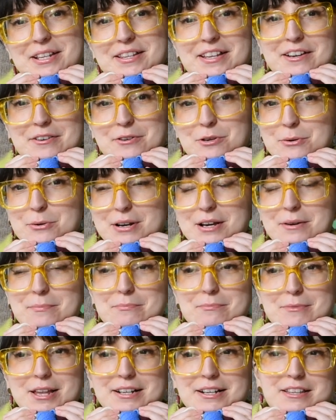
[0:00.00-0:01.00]
dear Yule,
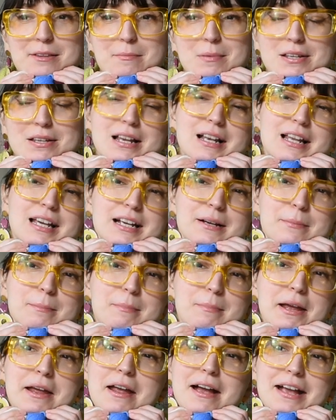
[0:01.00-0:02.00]
texted me and said like,
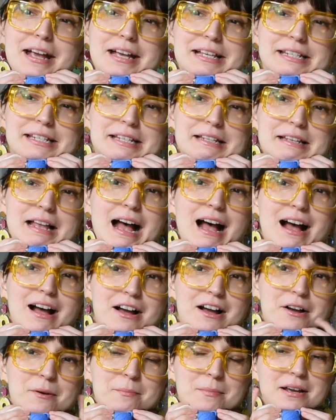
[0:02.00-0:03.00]
may
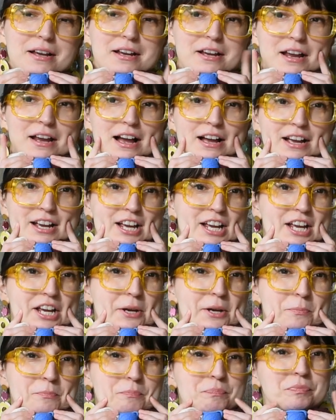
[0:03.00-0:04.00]

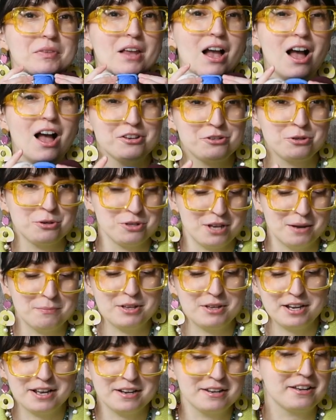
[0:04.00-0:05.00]
I ask you
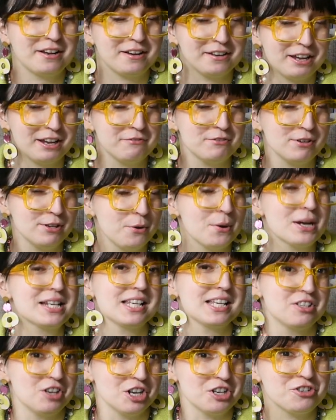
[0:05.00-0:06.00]
something and give you a
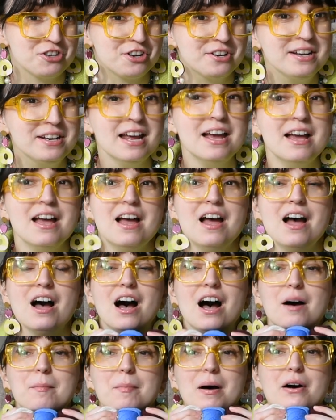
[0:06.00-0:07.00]
suggestion
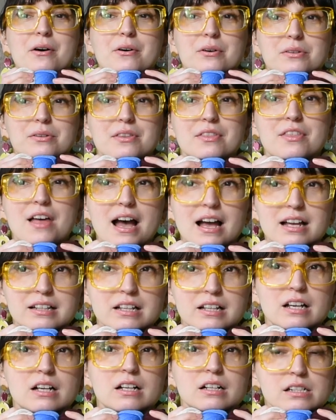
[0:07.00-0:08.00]
about
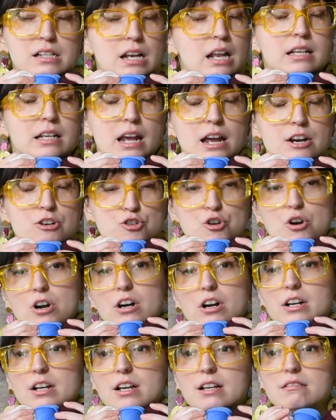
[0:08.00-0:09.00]
that? It's like, yeah,
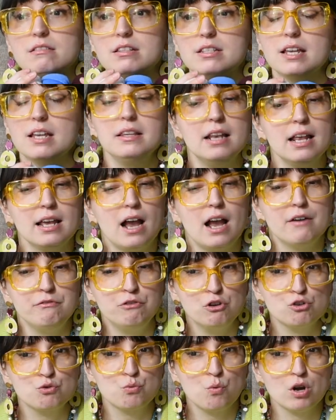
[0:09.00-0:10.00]
sure. And said like, have
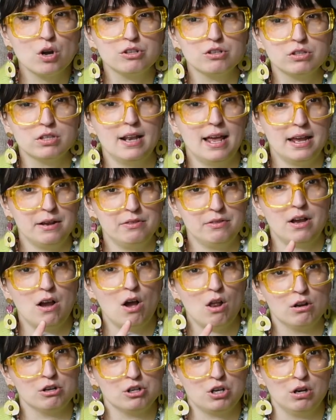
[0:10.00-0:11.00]
you swatched like the
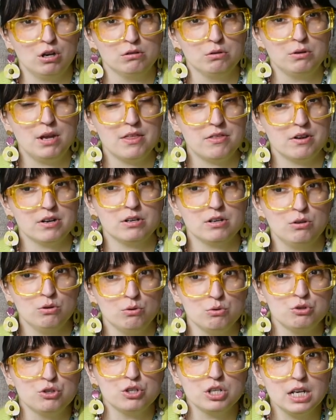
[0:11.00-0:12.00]
colors all together
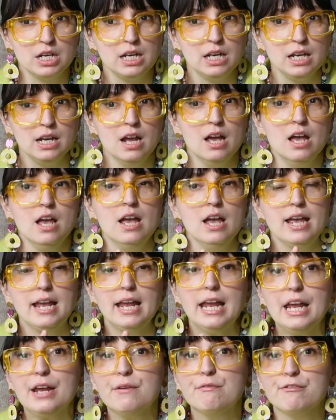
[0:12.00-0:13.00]
to see
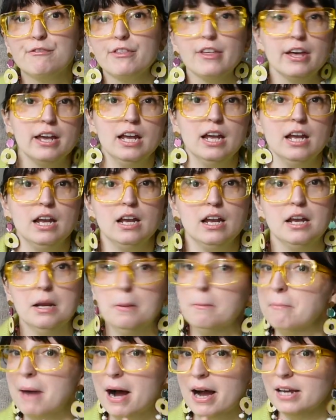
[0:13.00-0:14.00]
if they
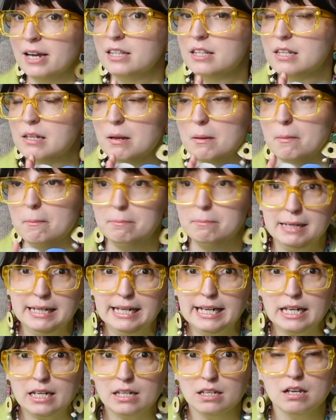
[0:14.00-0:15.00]
might
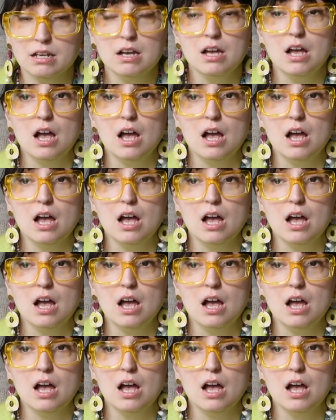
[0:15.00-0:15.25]
bleed